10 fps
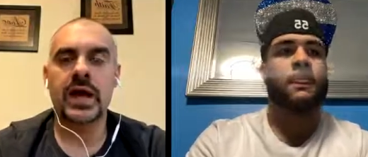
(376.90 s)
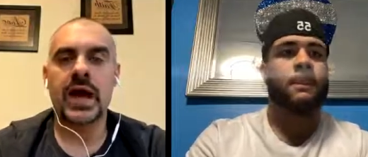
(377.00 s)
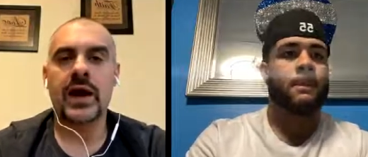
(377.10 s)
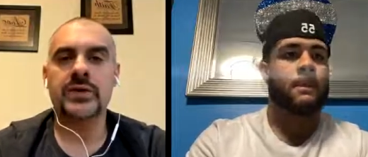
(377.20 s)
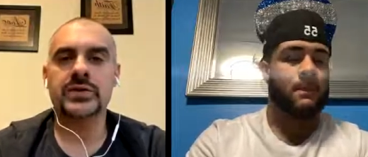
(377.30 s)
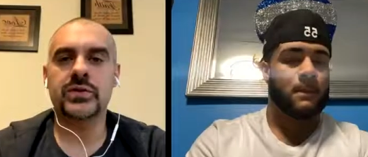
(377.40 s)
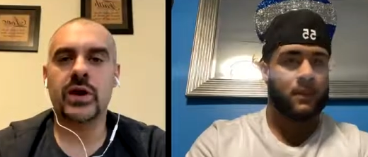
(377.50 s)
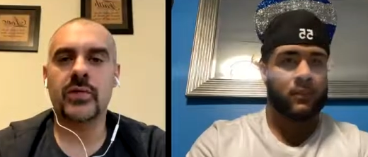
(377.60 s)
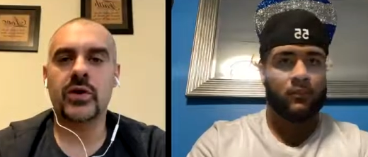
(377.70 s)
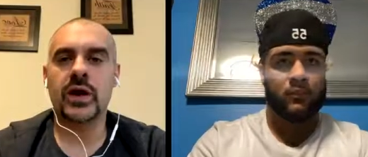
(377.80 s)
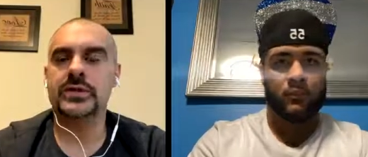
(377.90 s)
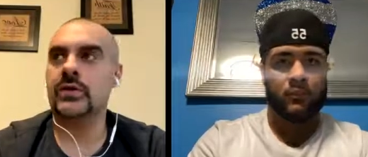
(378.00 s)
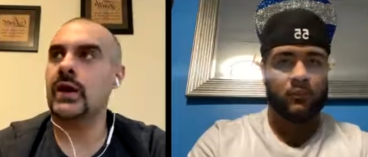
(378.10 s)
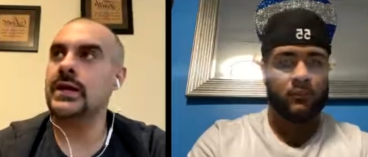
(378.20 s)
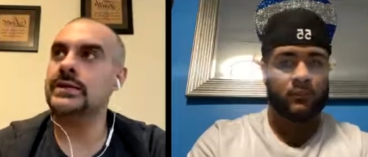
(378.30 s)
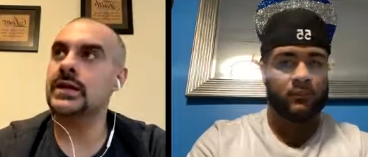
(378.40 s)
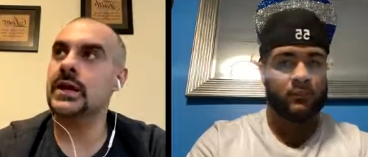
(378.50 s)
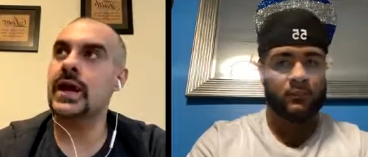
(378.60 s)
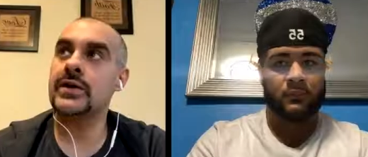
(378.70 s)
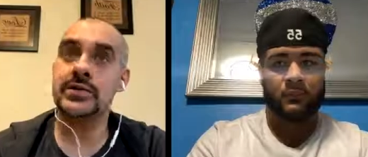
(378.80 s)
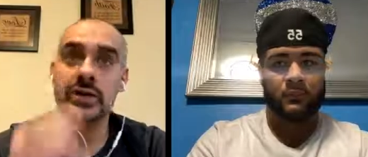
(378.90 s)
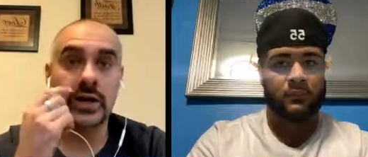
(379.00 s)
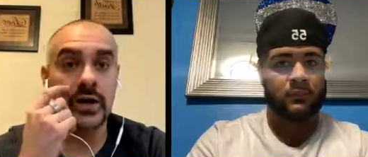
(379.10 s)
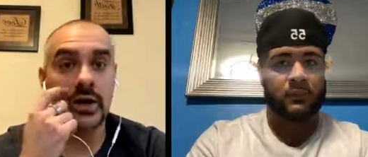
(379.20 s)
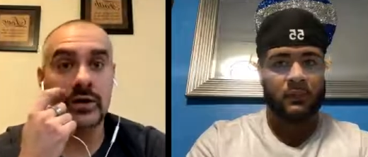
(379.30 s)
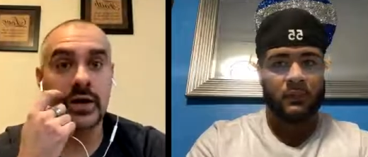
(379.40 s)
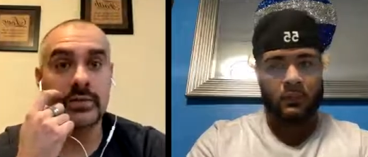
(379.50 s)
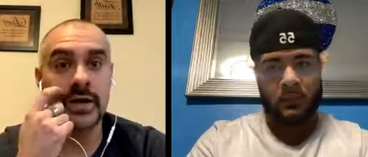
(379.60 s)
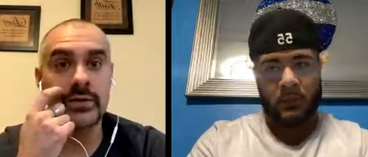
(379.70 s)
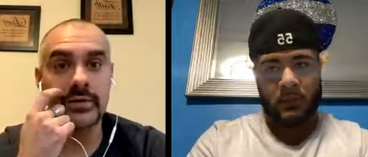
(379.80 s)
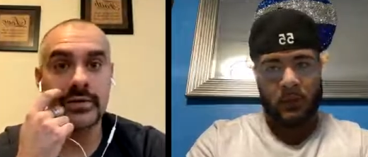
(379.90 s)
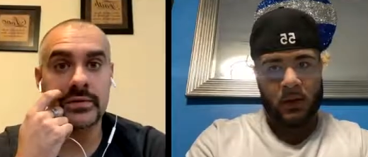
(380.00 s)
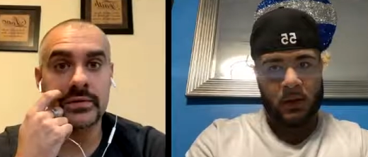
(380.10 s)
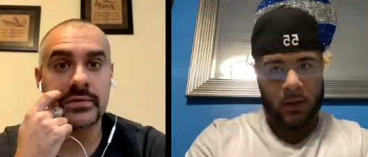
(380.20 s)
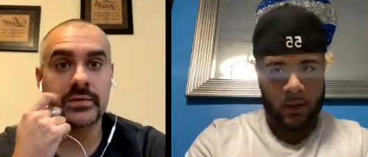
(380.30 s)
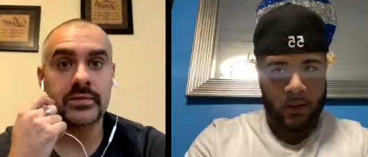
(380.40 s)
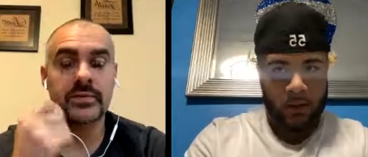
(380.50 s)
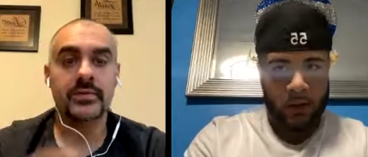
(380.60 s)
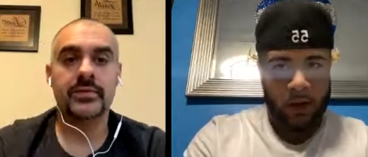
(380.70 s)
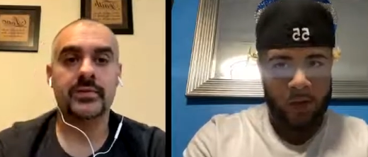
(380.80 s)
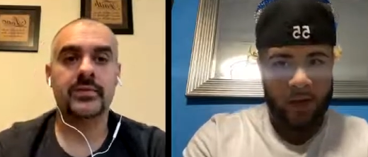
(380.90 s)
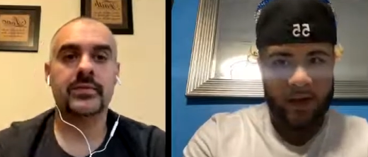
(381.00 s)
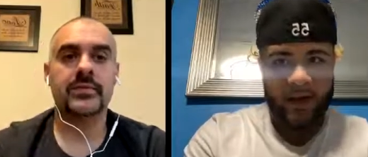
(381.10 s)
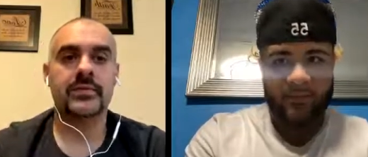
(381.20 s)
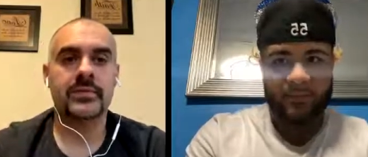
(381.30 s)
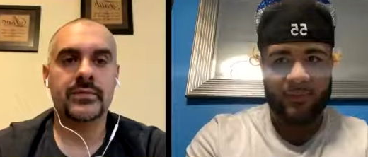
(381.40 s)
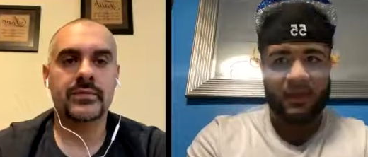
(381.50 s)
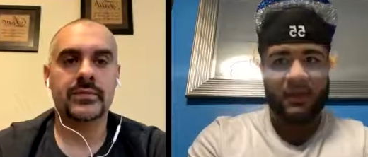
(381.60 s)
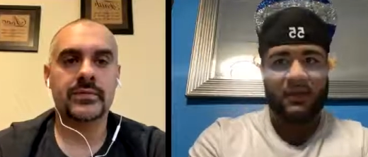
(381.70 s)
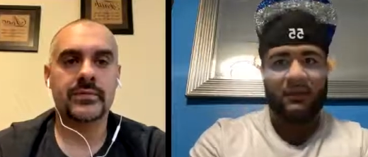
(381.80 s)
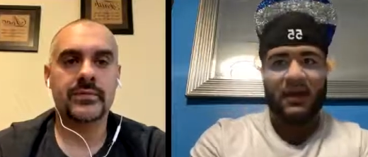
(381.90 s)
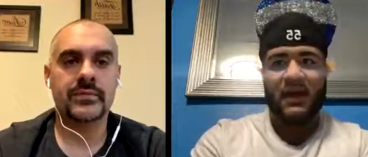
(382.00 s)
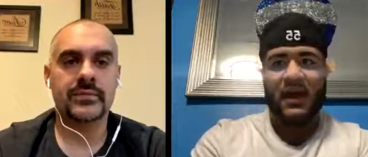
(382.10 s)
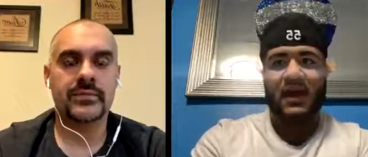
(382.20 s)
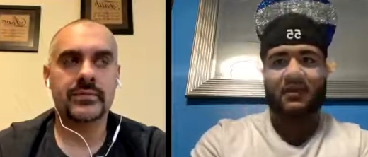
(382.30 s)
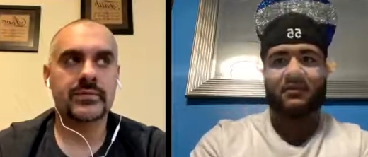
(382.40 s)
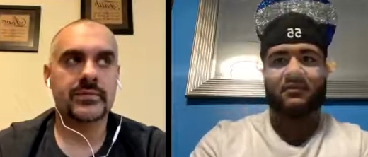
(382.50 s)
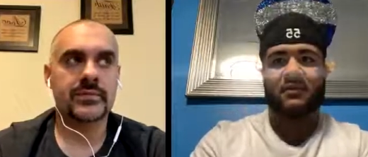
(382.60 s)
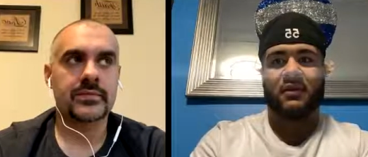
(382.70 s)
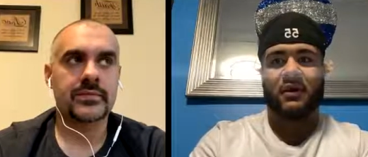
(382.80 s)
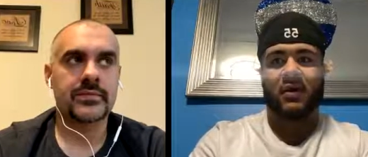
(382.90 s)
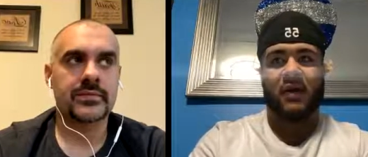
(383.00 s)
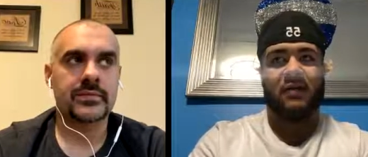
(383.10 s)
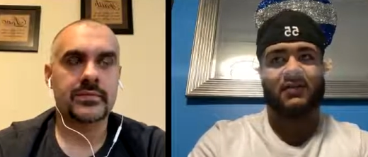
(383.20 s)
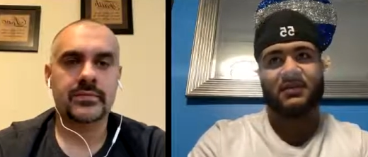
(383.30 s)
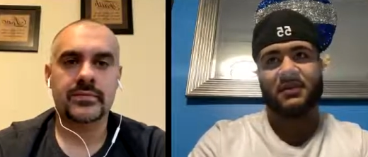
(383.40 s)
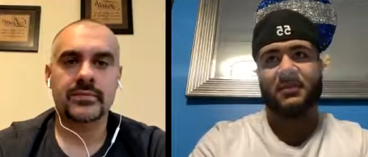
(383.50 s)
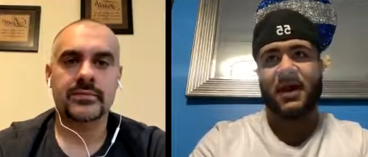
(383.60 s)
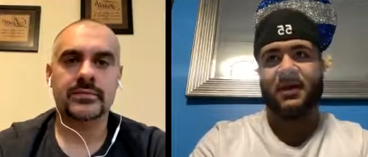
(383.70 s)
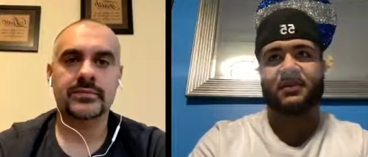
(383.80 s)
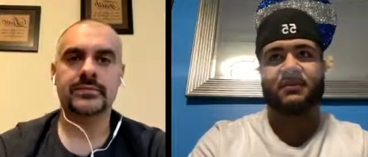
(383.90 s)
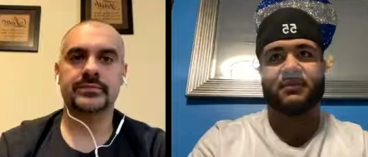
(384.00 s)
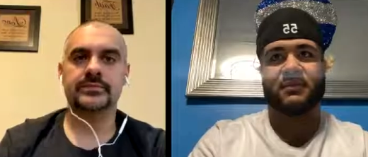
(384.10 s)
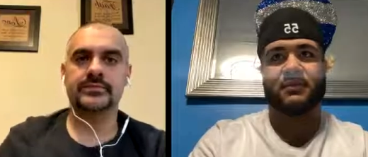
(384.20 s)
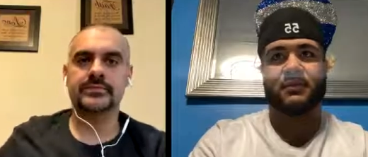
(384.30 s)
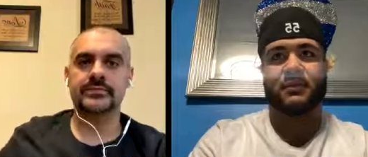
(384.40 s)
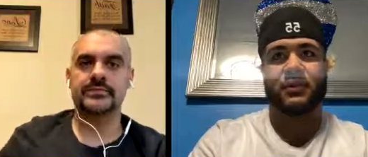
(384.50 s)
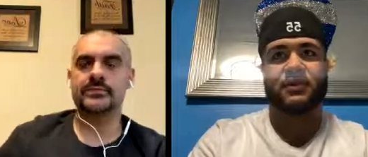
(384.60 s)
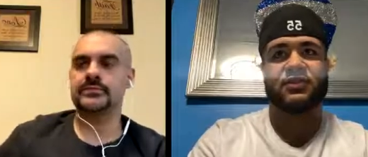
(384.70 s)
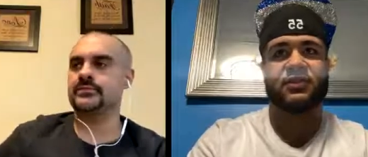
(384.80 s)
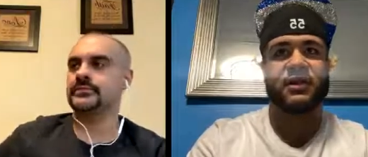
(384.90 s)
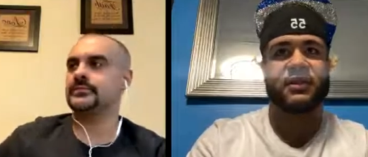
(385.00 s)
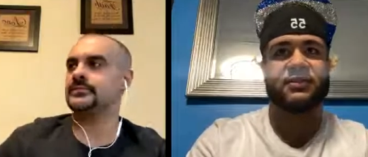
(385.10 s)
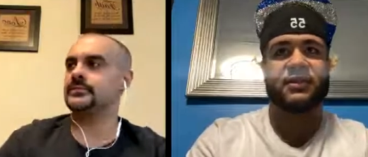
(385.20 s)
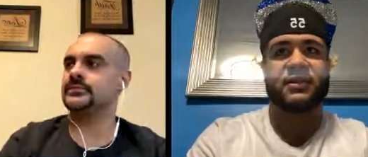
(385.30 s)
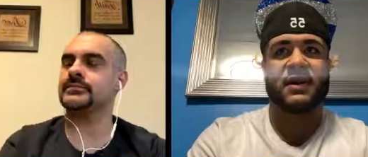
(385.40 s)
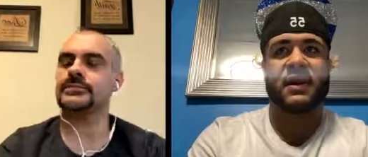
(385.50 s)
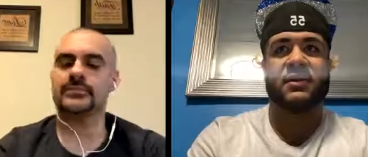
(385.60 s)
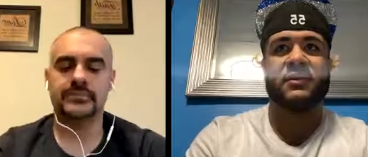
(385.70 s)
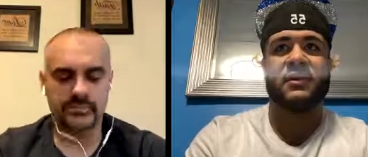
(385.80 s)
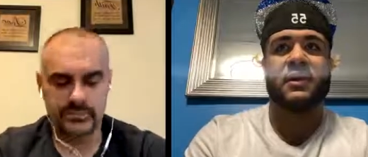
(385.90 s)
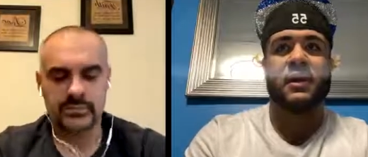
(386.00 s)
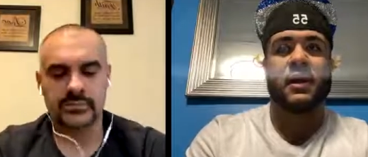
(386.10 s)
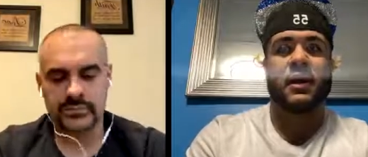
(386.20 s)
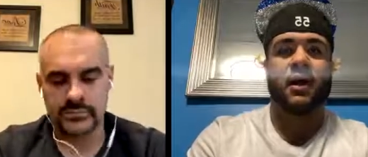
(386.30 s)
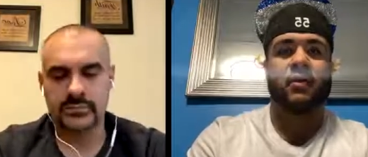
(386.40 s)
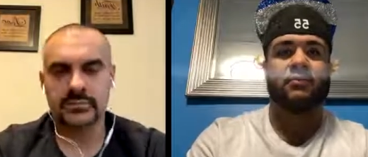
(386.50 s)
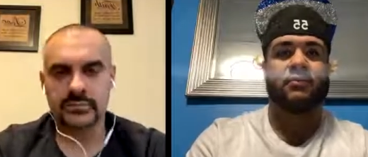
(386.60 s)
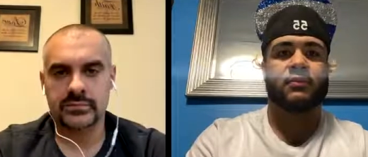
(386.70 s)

Speaker 1: How did you come across Horizon and how did you get it all to come together?
Speaker 2: Oh, we got me and my dad, um, obviously back, what was it, two years ago now, um,